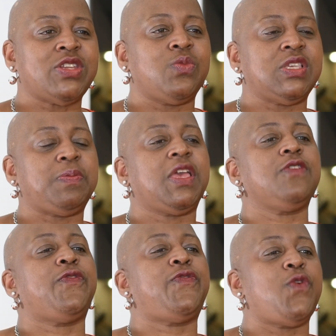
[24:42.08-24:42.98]
Why don't we speak
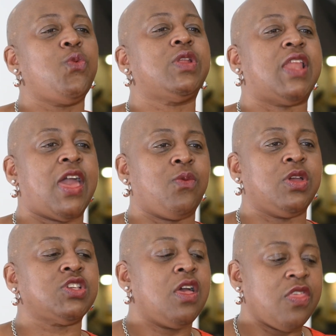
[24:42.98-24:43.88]
in forward
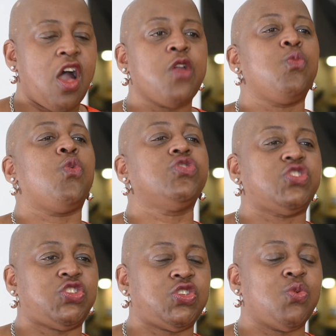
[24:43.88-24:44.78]
language that I
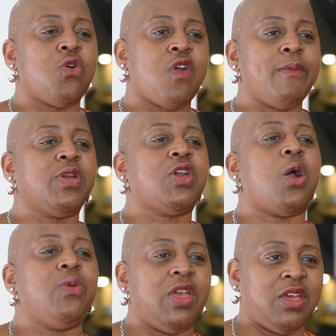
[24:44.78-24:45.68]
want to or I'm
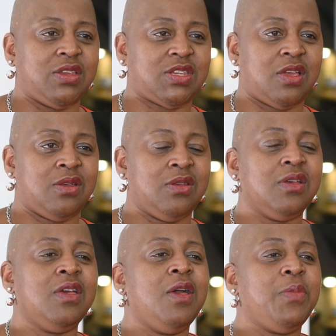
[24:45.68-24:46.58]
going to?
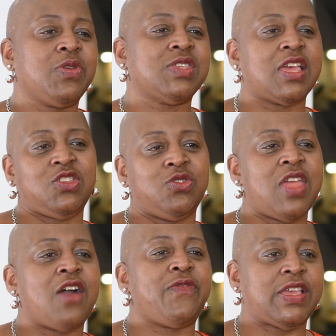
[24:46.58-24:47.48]
Because that you're
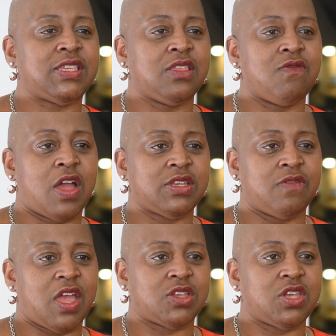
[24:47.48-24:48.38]
now facing the right
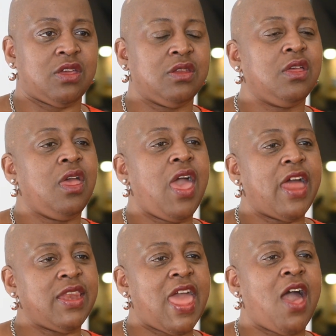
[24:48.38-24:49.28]
direction.
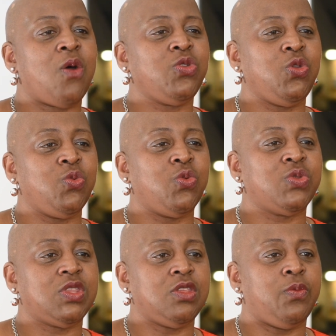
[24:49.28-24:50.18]
And now
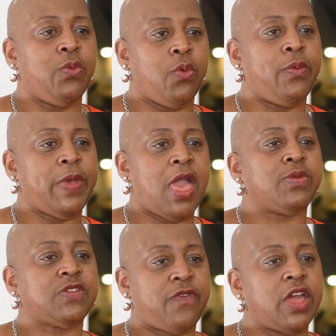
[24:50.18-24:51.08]
you will be
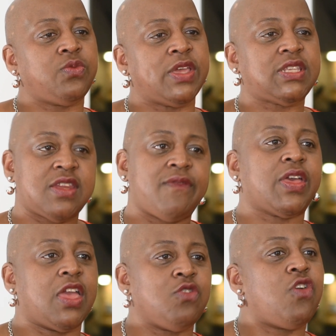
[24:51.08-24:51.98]
able to find ways to
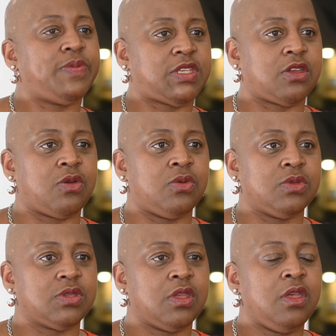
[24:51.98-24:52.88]
navigate your
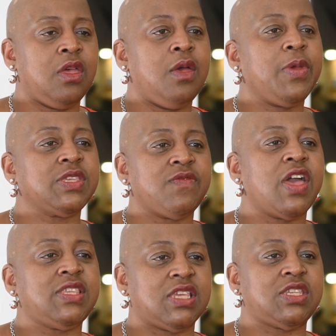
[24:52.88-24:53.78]
obstacles. Because if
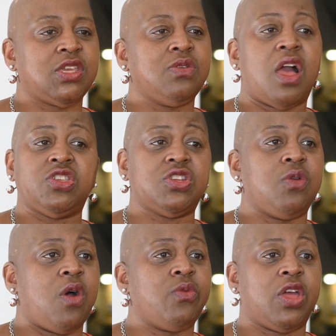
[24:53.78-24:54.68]
I said to you, do you know
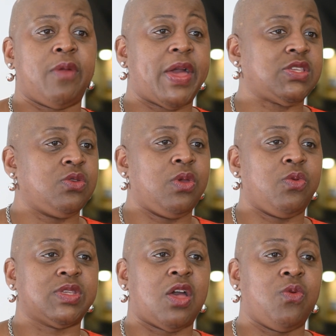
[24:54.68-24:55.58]
what, I want to go back to who it
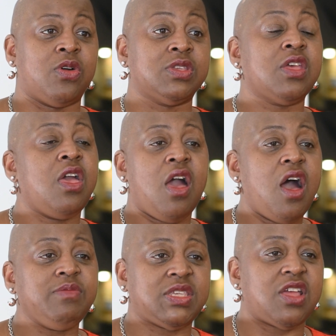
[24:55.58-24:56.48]
was I was,
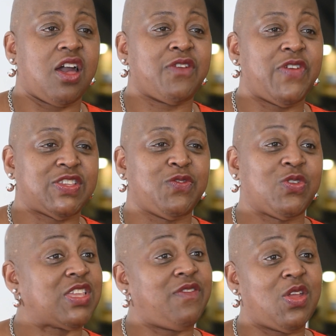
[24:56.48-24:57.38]
I'm stuck, first of all,
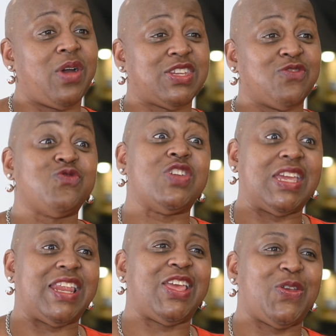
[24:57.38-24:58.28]
because I have no idea
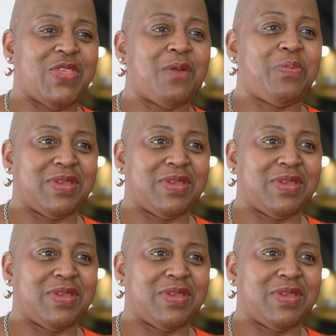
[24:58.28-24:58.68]
really who that